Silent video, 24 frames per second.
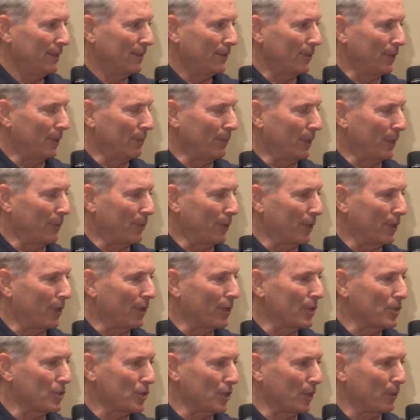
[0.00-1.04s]
Remember,
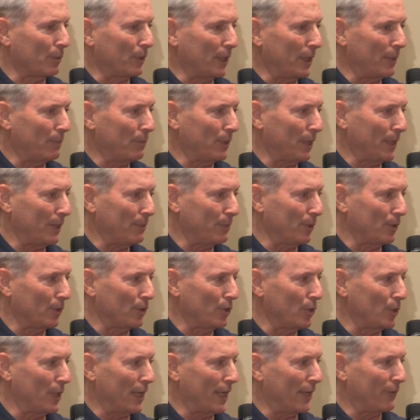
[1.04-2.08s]
there are so many people
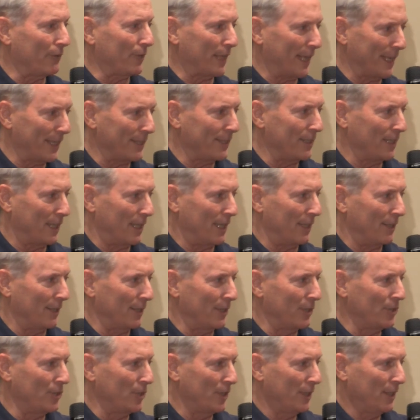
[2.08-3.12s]
who have head
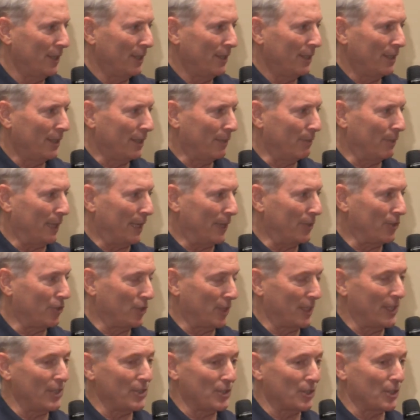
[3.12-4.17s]
knowledge about
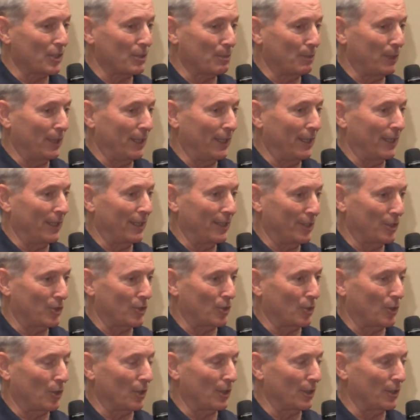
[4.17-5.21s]
Jesus being a
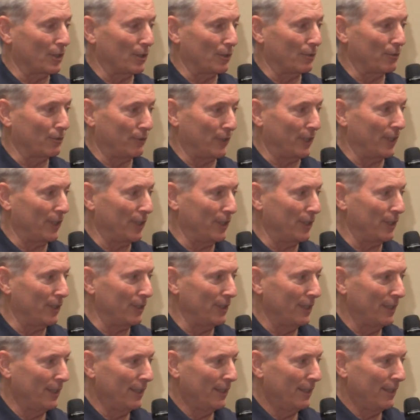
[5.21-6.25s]
historical
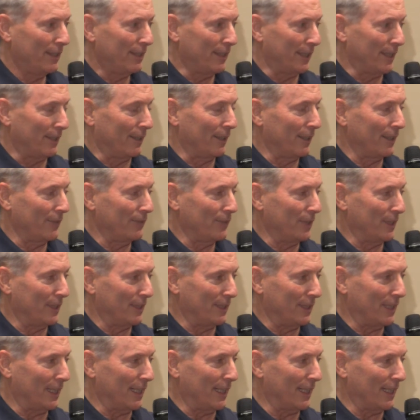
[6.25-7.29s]
figure that lived
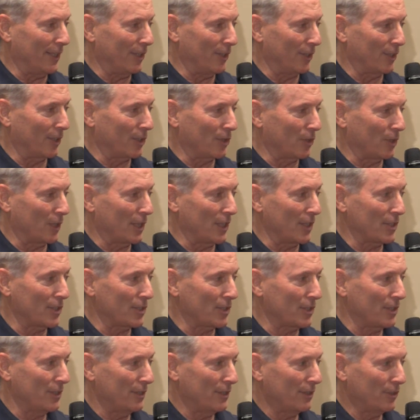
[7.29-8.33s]
and died on a
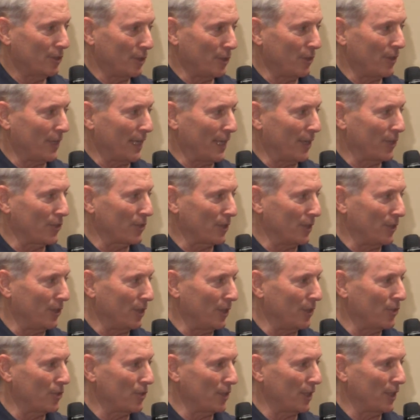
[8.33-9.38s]
cross 2,000
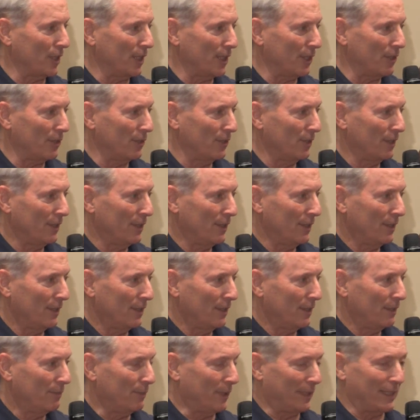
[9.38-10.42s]
years ago,
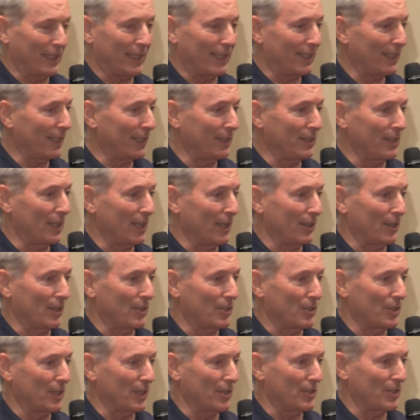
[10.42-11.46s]
but that head
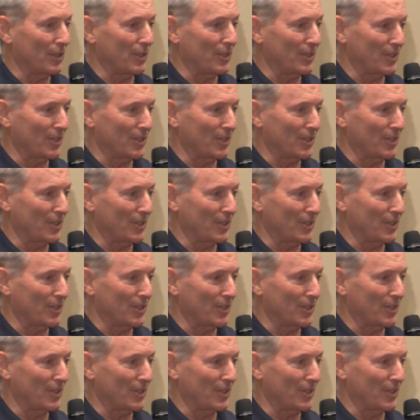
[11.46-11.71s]
knowledge doesn't